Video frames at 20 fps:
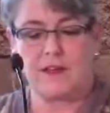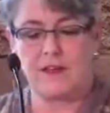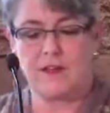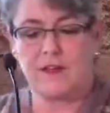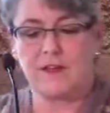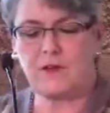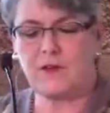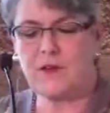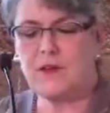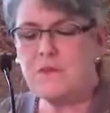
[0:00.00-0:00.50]

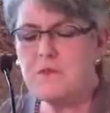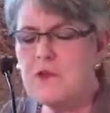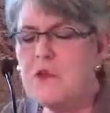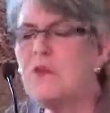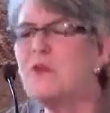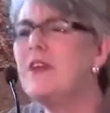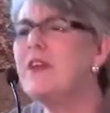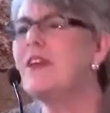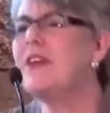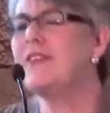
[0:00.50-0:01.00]
So
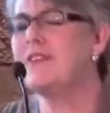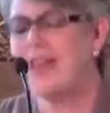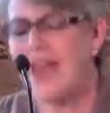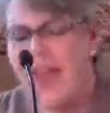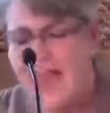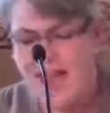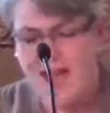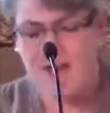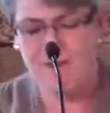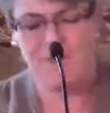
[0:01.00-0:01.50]
communities
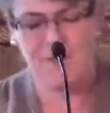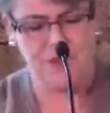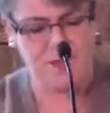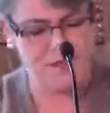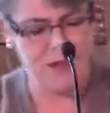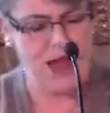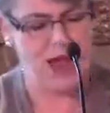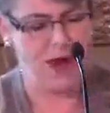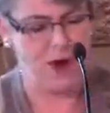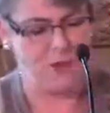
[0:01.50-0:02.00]
have the
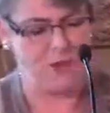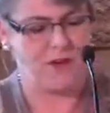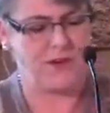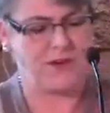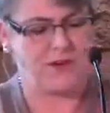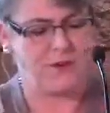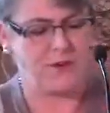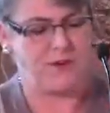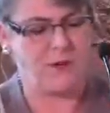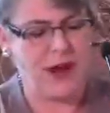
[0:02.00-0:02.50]
power
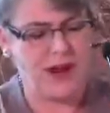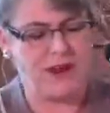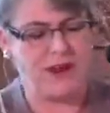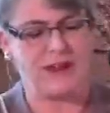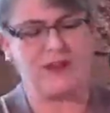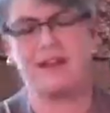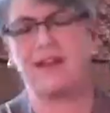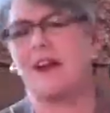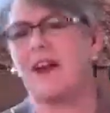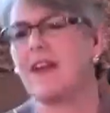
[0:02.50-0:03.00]
to
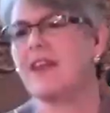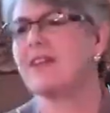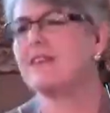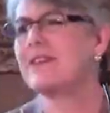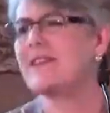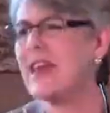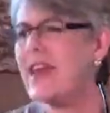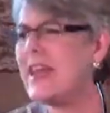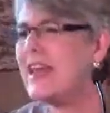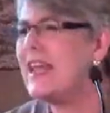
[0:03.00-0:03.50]
recognize
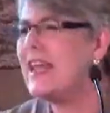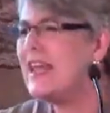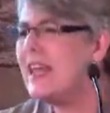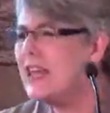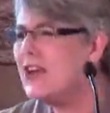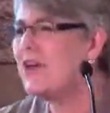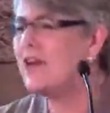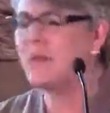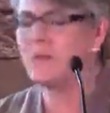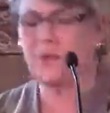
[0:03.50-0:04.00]
that
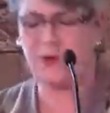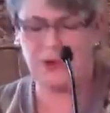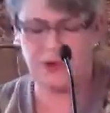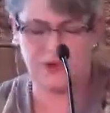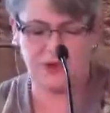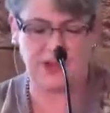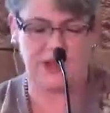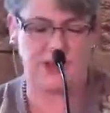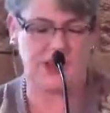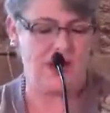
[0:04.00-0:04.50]
inner
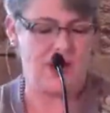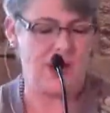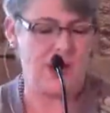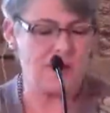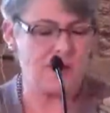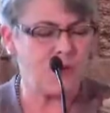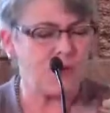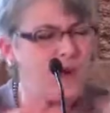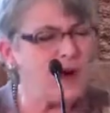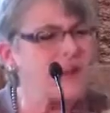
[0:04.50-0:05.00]
beauty
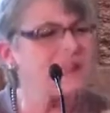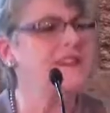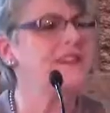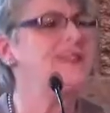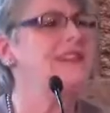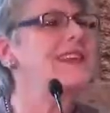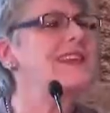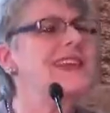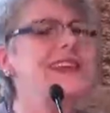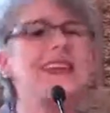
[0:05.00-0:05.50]

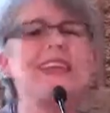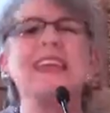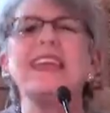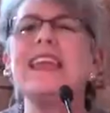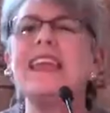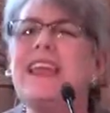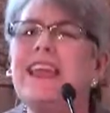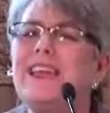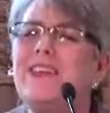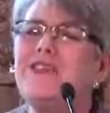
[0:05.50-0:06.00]
present in
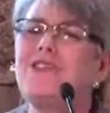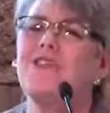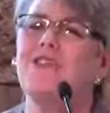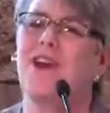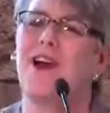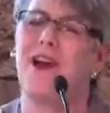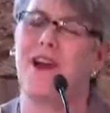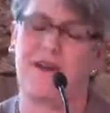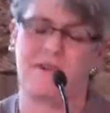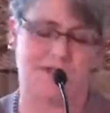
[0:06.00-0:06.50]
each
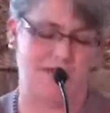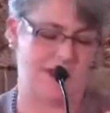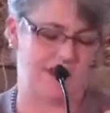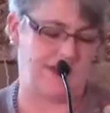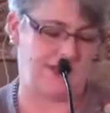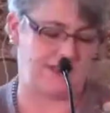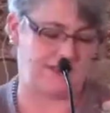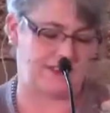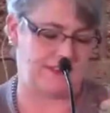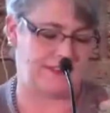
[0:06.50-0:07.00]
of
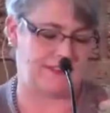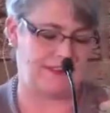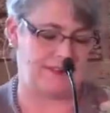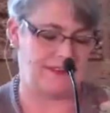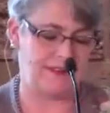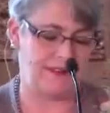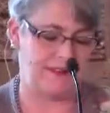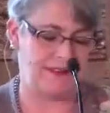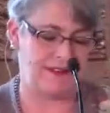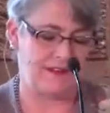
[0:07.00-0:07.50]
us.
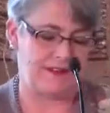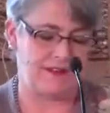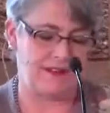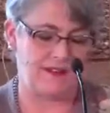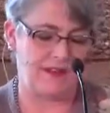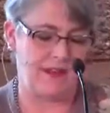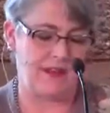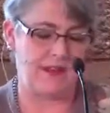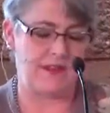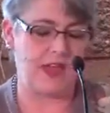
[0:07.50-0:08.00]

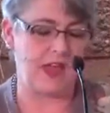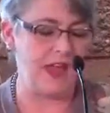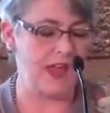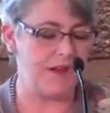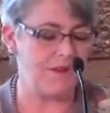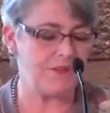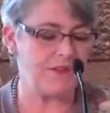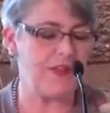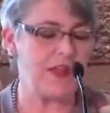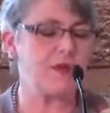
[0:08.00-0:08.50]
And they
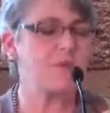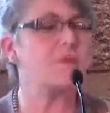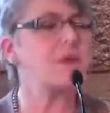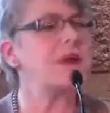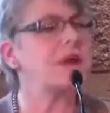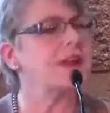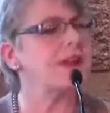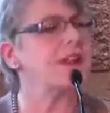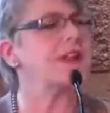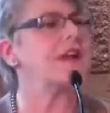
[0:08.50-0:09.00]
have the
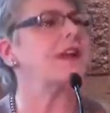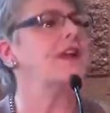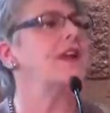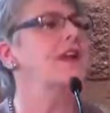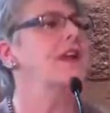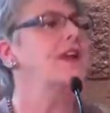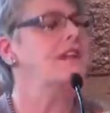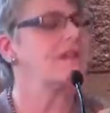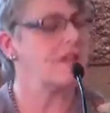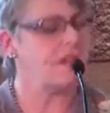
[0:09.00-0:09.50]
ability
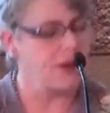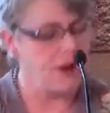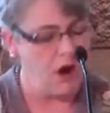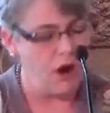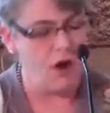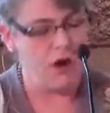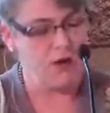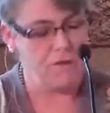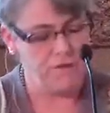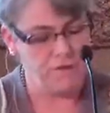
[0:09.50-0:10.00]
to
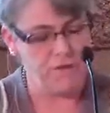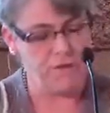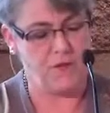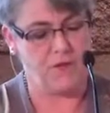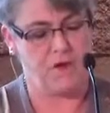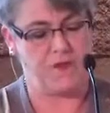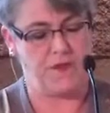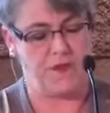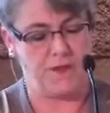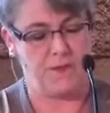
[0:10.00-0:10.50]
call
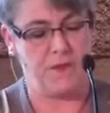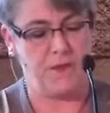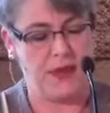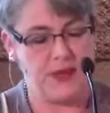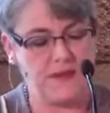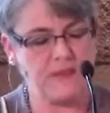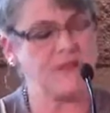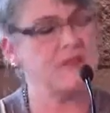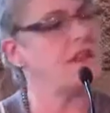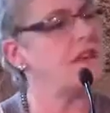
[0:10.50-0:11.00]
forth the
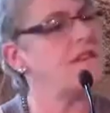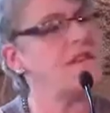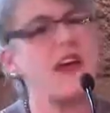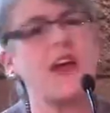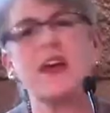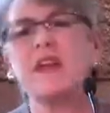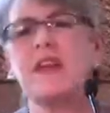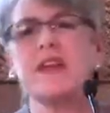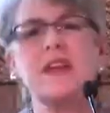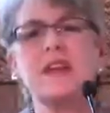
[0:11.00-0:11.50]
best
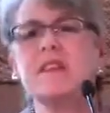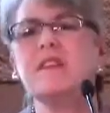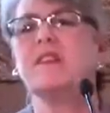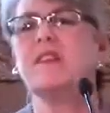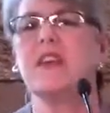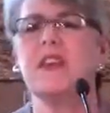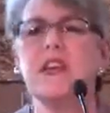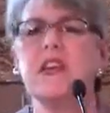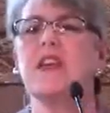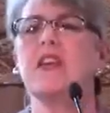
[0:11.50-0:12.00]
that is
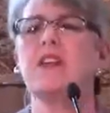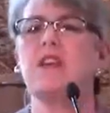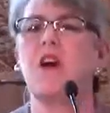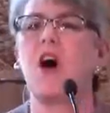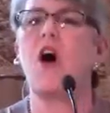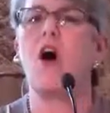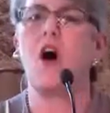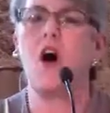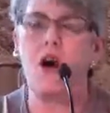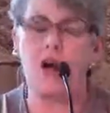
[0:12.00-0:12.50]
in
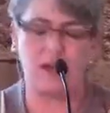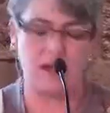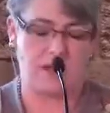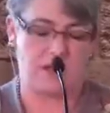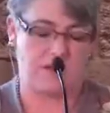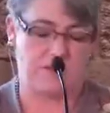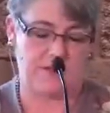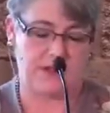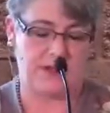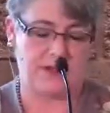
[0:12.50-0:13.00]
all
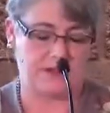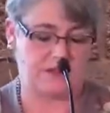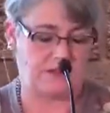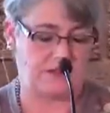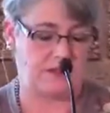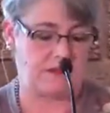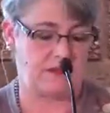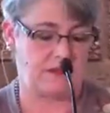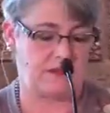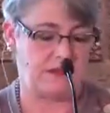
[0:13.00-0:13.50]
of us.